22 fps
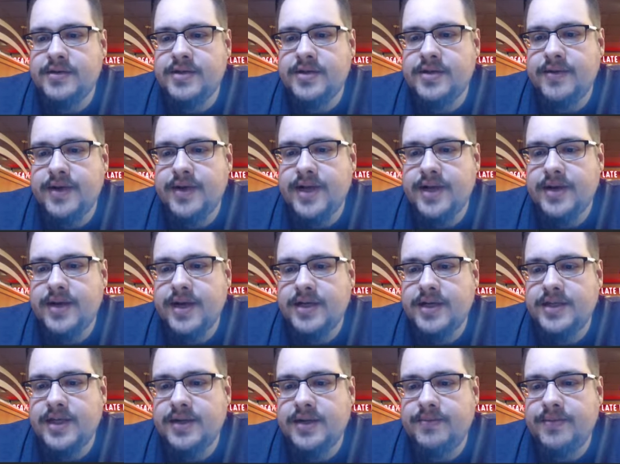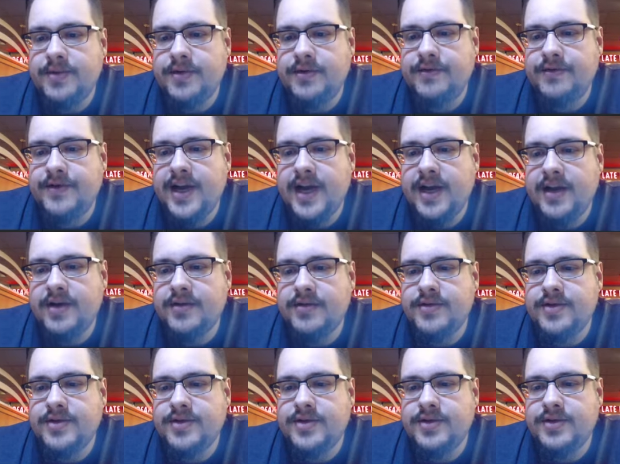so we can actually move
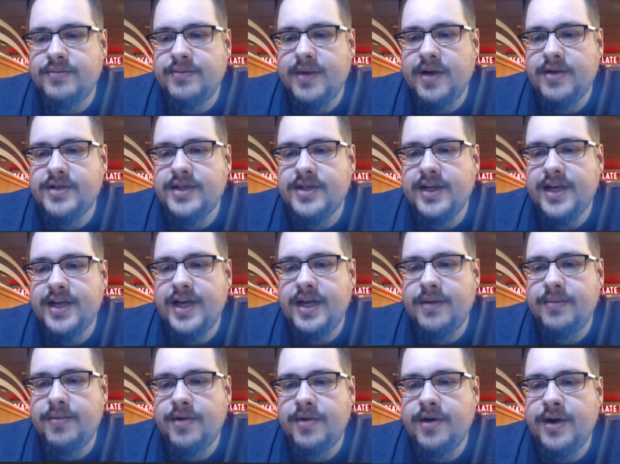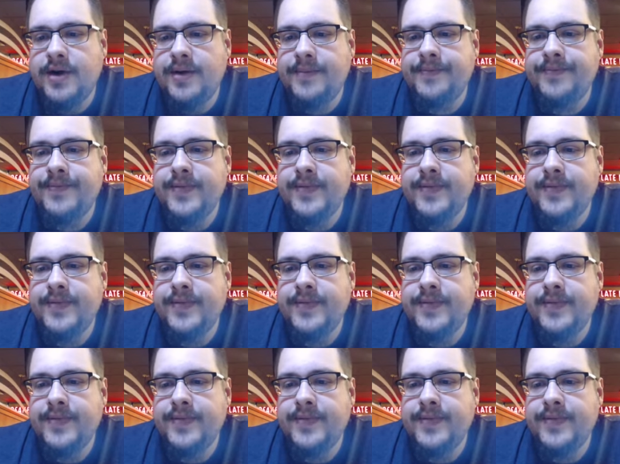down to mouse and keyboard